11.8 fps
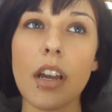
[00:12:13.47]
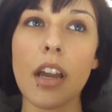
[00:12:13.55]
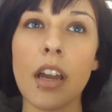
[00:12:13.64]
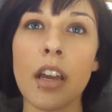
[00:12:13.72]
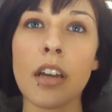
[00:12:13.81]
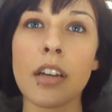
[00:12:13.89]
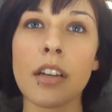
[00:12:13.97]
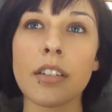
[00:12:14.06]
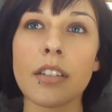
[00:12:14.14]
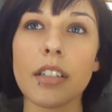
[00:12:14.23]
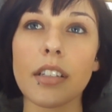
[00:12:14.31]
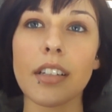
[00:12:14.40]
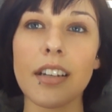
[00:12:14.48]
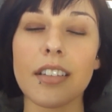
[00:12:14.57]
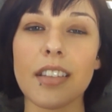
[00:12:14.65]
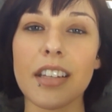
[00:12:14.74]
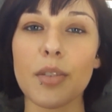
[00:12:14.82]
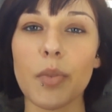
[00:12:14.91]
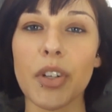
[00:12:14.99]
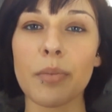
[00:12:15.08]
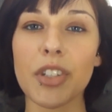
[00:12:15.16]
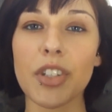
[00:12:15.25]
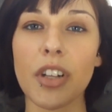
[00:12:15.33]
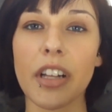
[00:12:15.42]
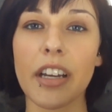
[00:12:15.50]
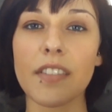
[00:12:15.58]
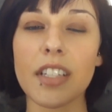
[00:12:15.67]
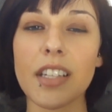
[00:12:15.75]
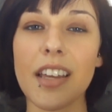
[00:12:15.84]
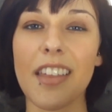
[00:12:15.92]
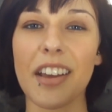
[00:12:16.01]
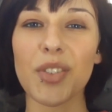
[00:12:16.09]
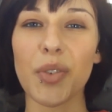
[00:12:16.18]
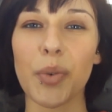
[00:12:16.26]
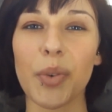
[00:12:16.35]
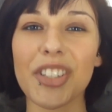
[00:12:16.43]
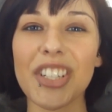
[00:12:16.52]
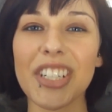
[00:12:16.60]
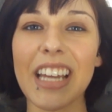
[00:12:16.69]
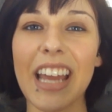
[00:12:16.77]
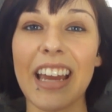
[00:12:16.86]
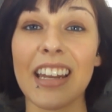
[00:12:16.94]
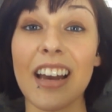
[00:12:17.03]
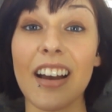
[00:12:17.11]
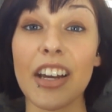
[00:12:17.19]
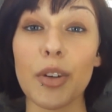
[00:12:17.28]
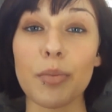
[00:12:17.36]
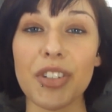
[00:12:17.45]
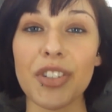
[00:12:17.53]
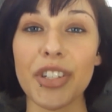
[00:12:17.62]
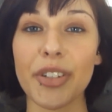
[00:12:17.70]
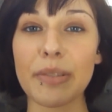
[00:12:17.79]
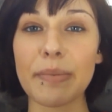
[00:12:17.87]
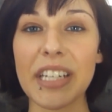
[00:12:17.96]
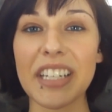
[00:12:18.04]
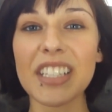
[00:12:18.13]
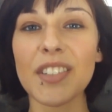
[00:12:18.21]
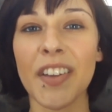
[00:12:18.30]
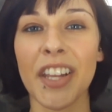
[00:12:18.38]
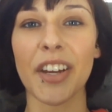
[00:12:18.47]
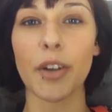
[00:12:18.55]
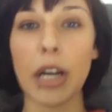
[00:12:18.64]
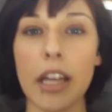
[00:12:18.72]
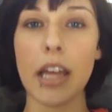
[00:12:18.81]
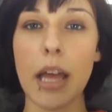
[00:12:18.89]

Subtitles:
And yeah, that's pretty much all I have to say. Thanks for watching, and I hope to see you in my next video.